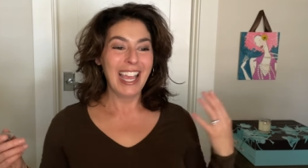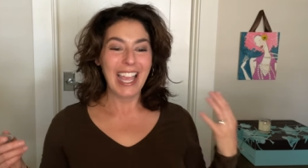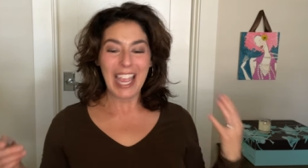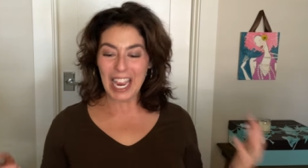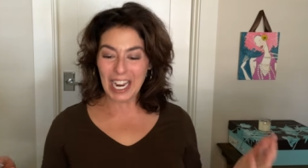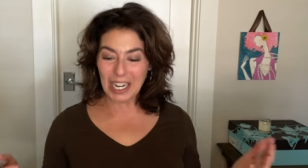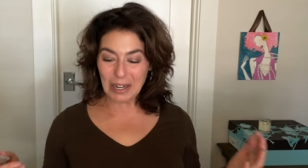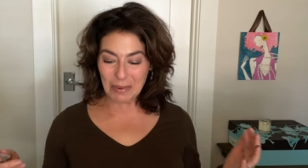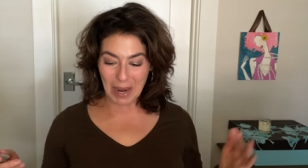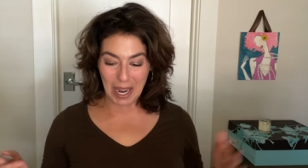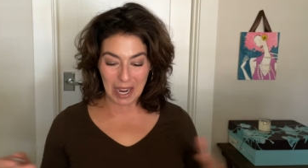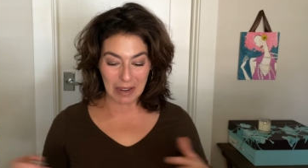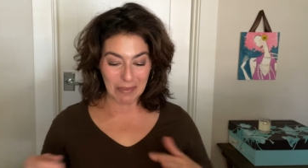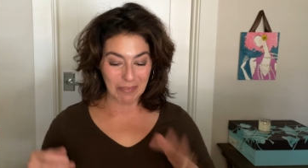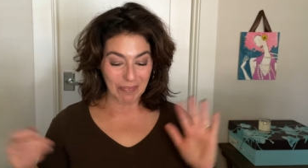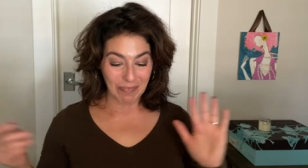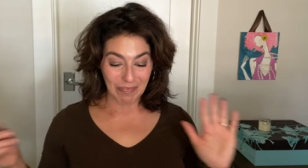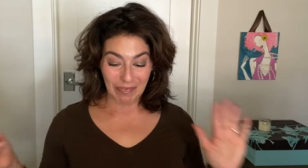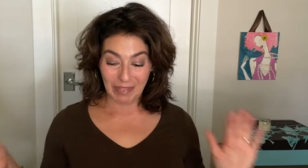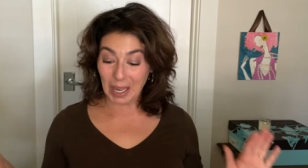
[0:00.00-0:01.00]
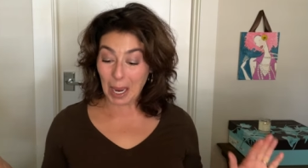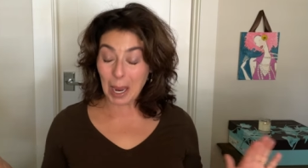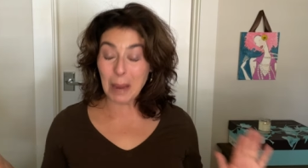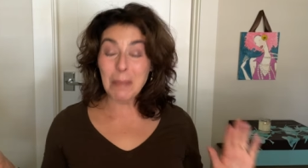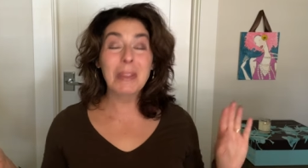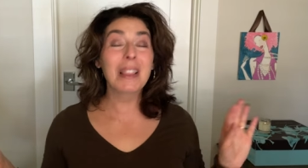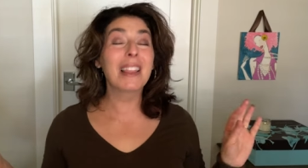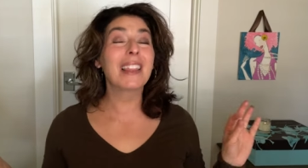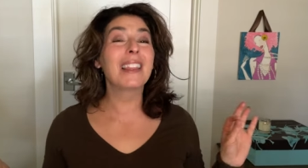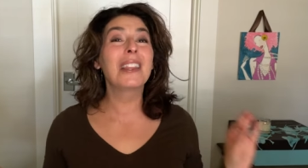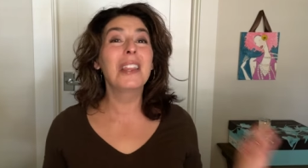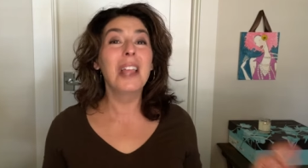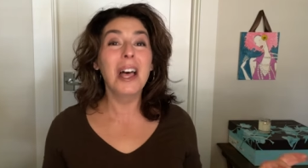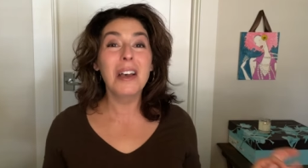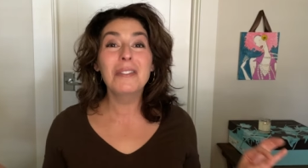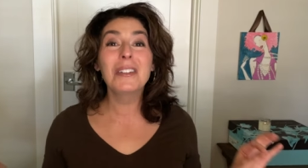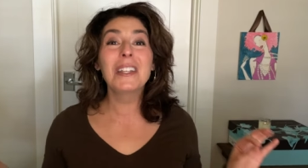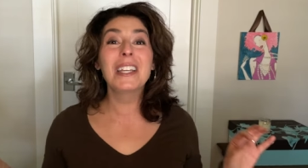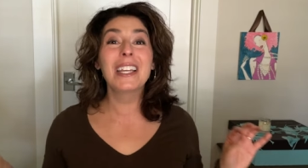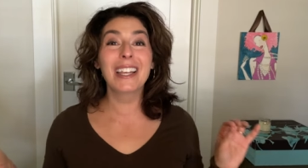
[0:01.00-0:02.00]
Anyway, I'm
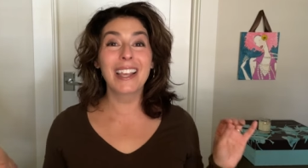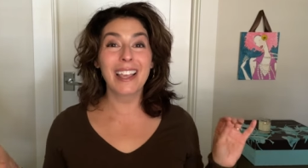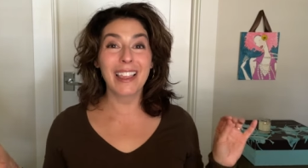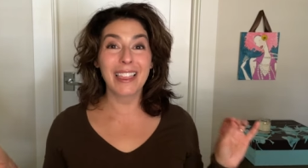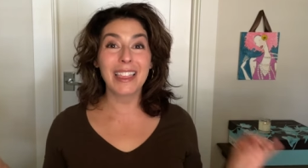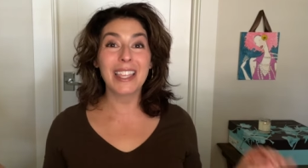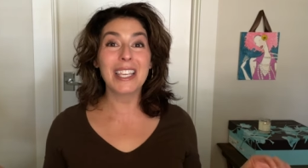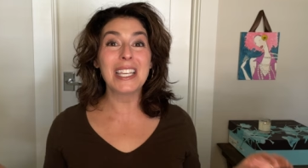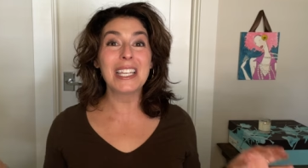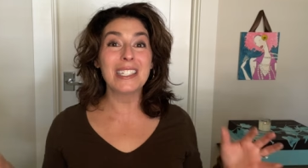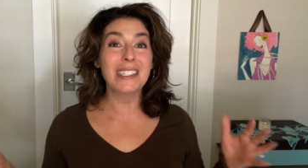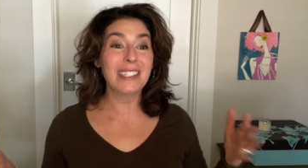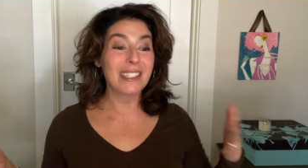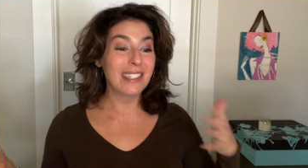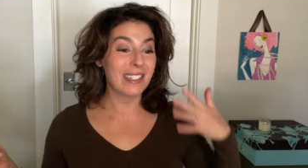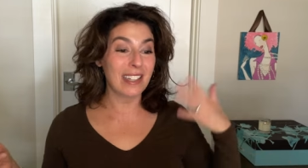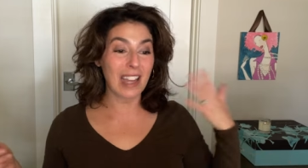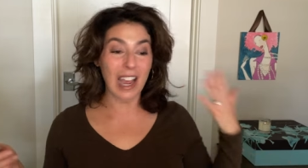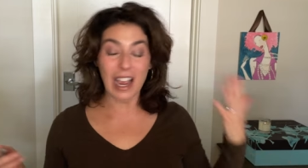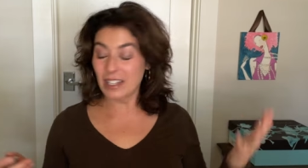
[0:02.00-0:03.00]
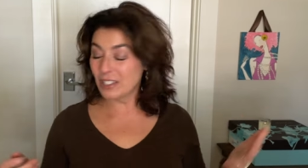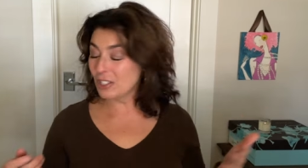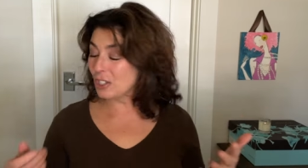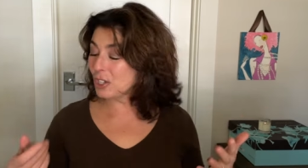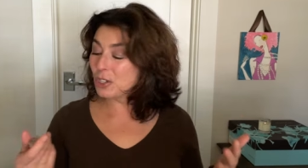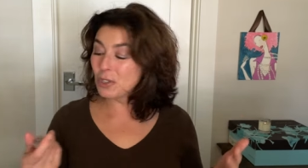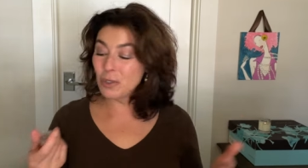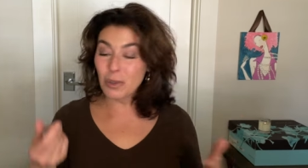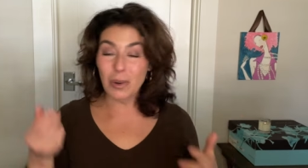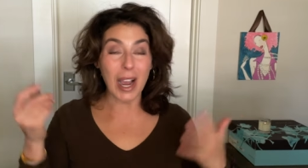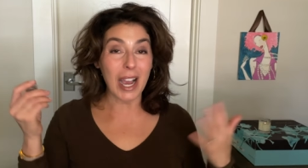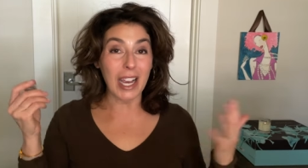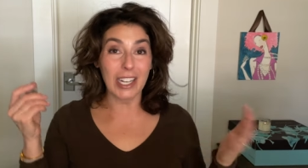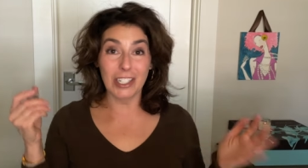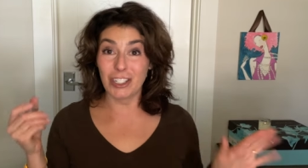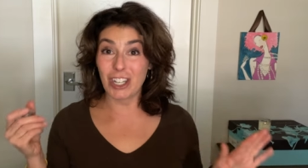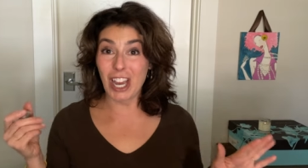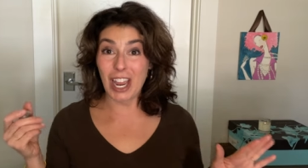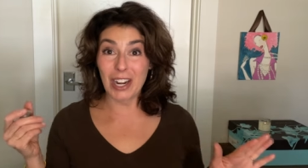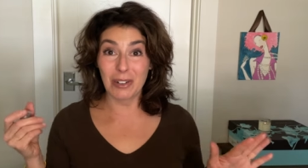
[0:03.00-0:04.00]
loving these two
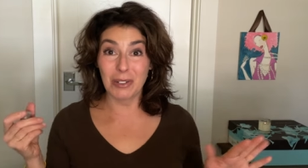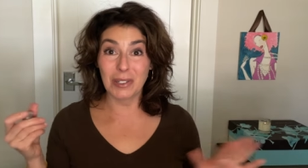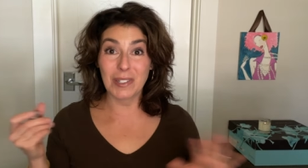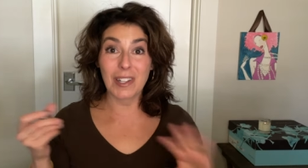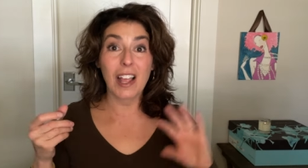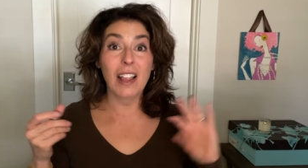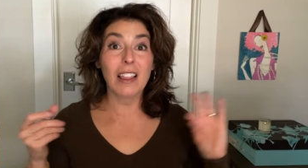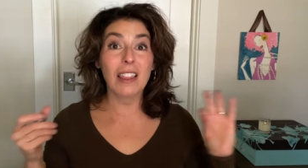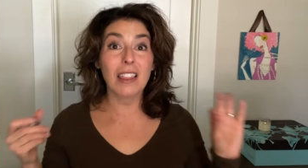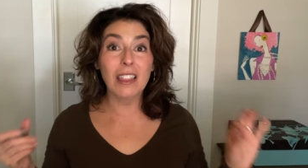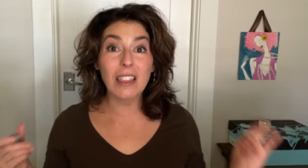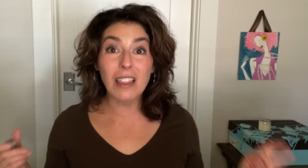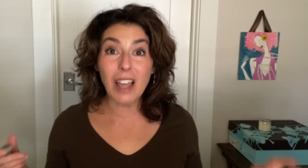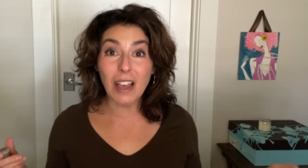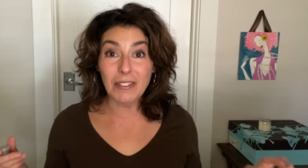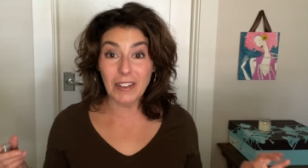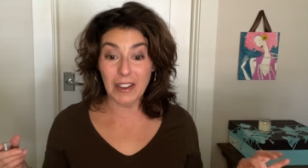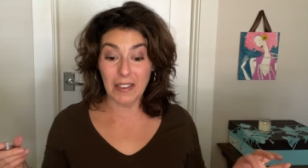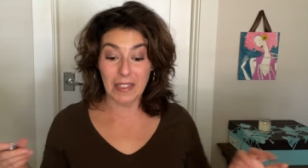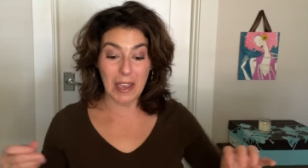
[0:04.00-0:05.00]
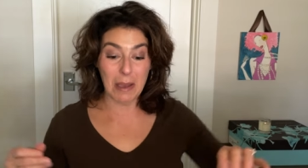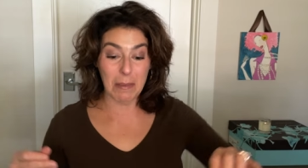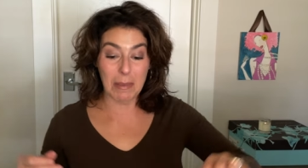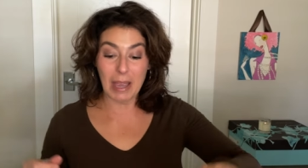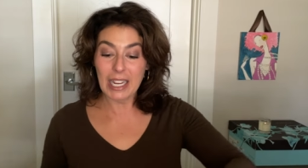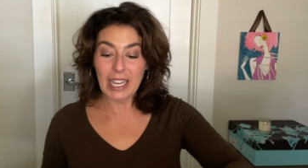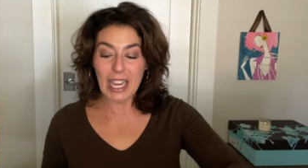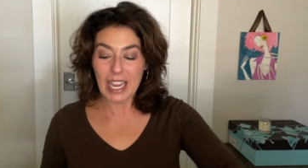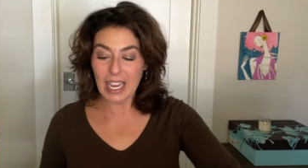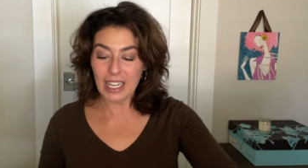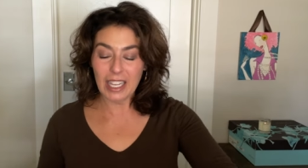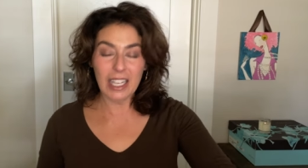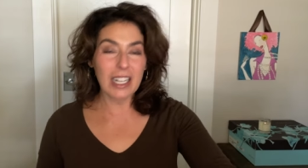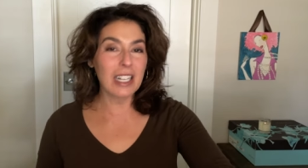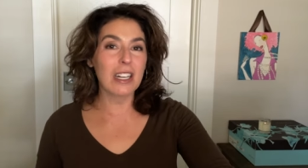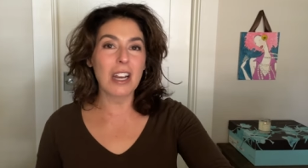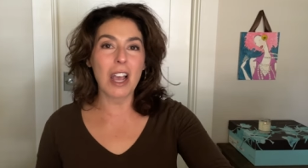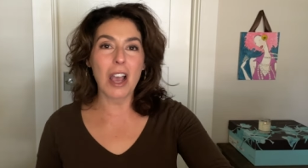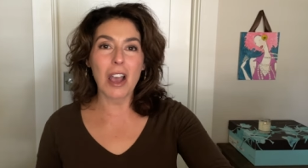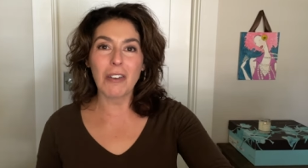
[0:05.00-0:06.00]
eyeshadows, loving them. I can't get
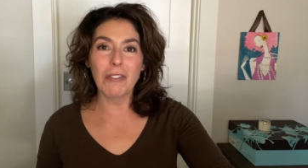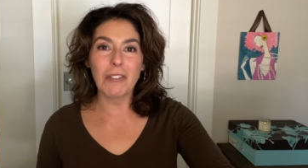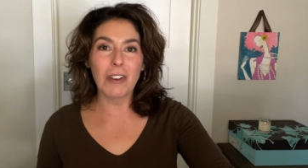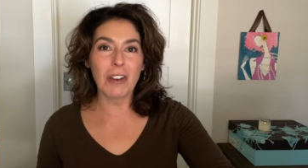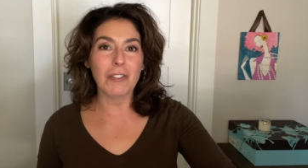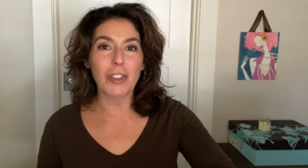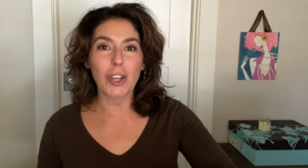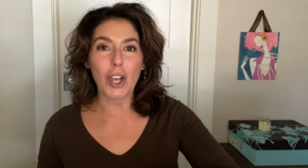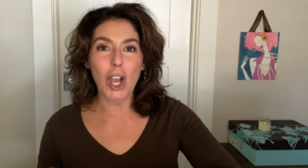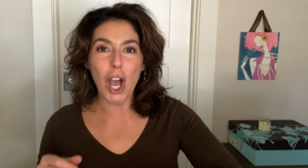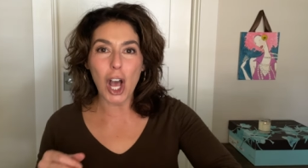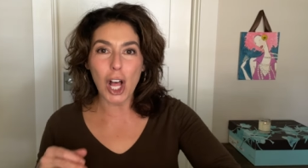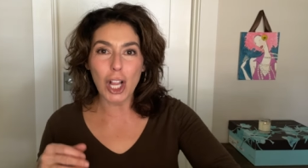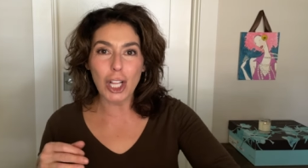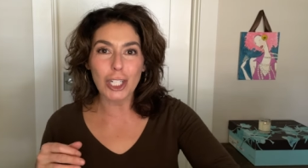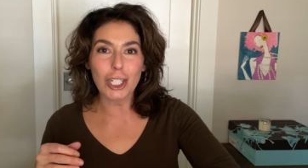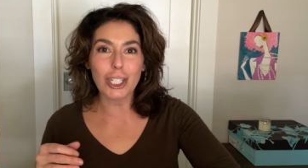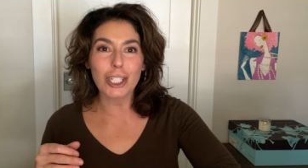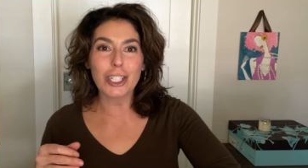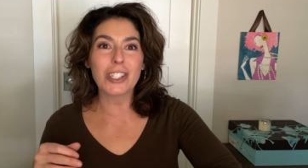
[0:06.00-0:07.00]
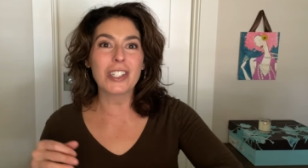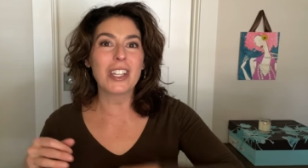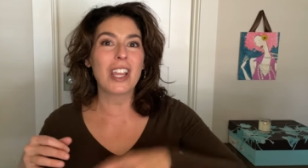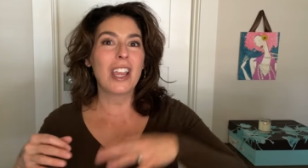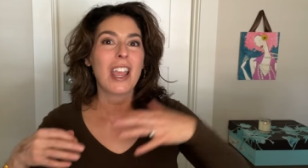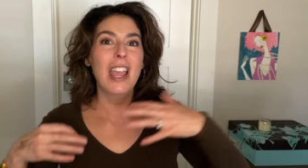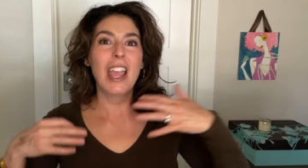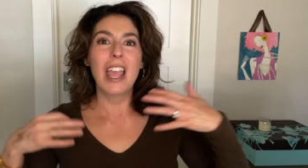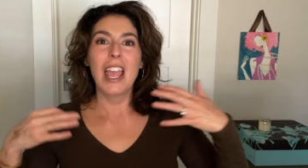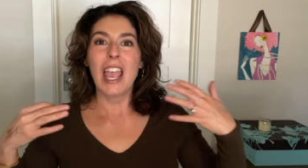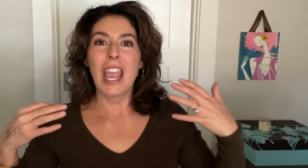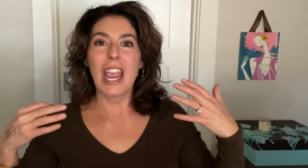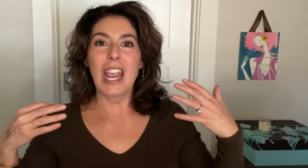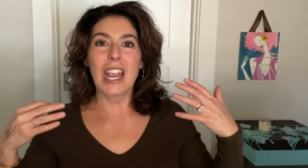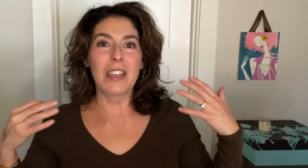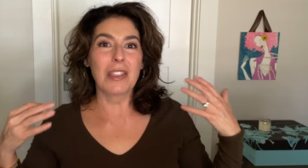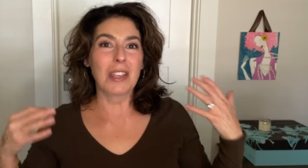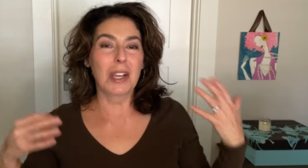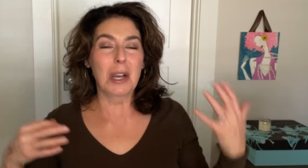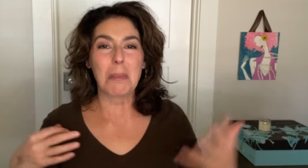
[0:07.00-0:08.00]
enough of the colors
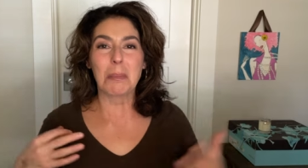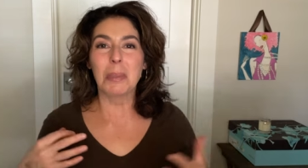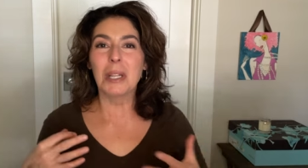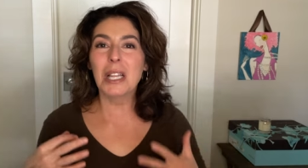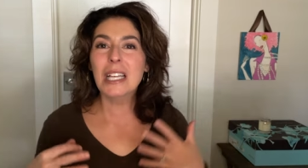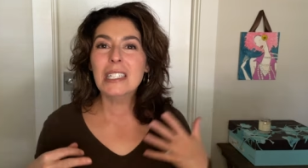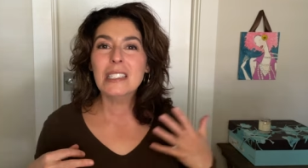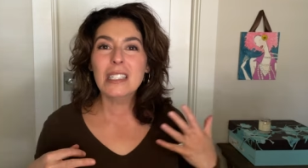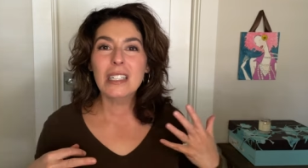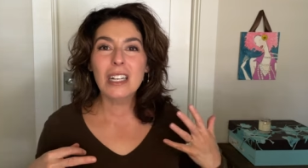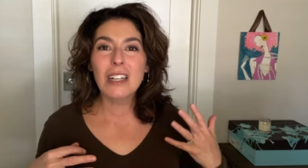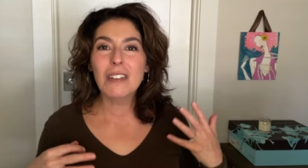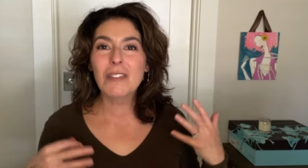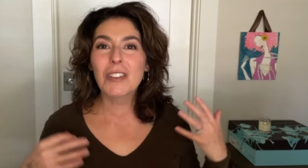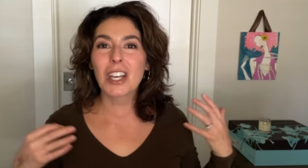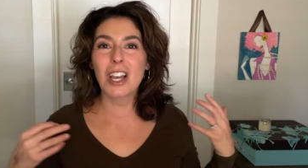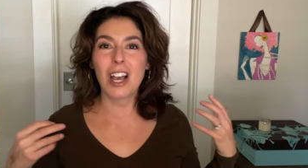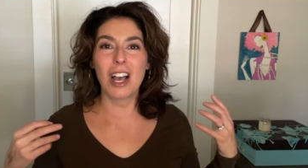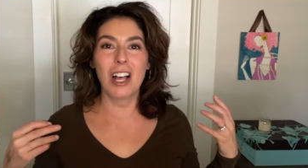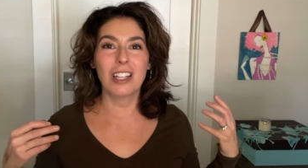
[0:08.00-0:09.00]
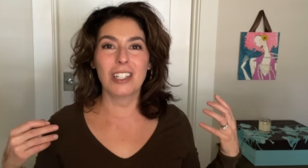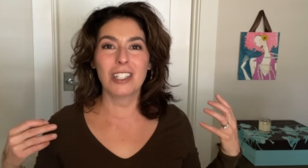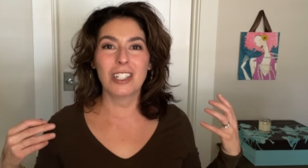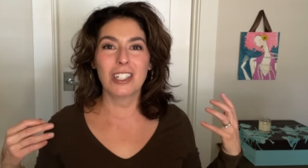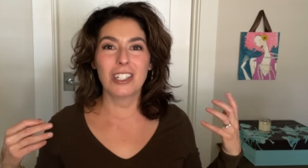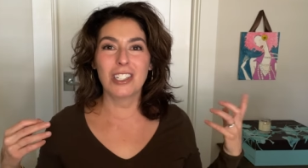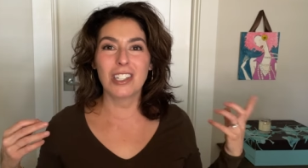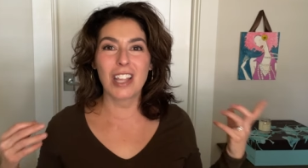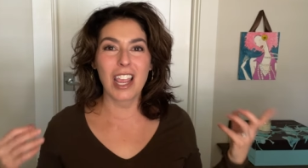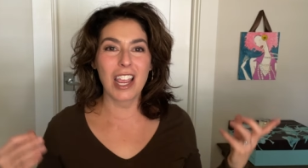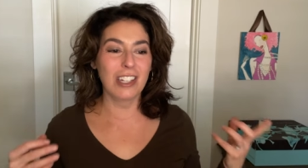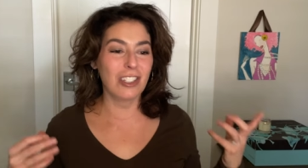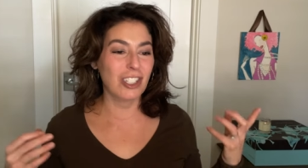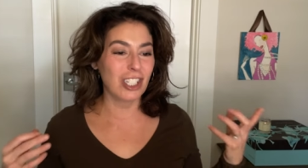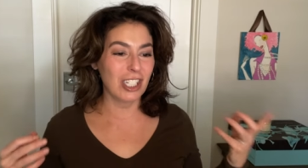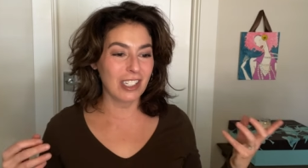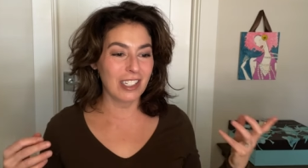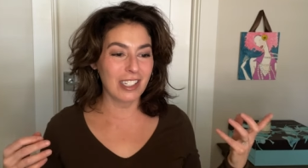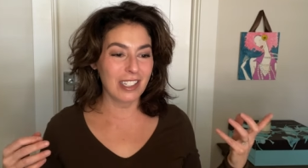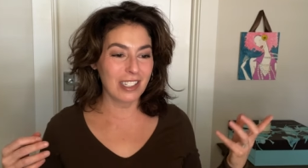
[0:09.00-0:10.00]
and the complexity of the colors and
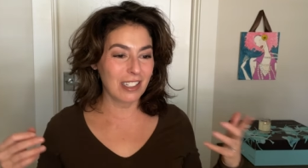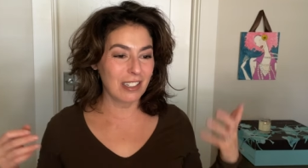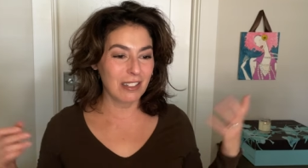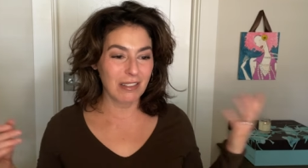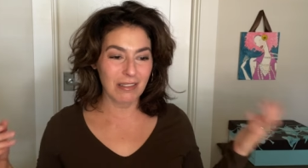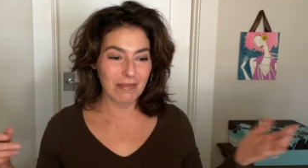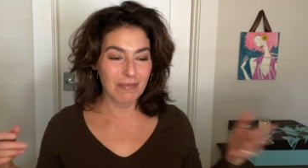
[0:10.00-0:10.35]
just,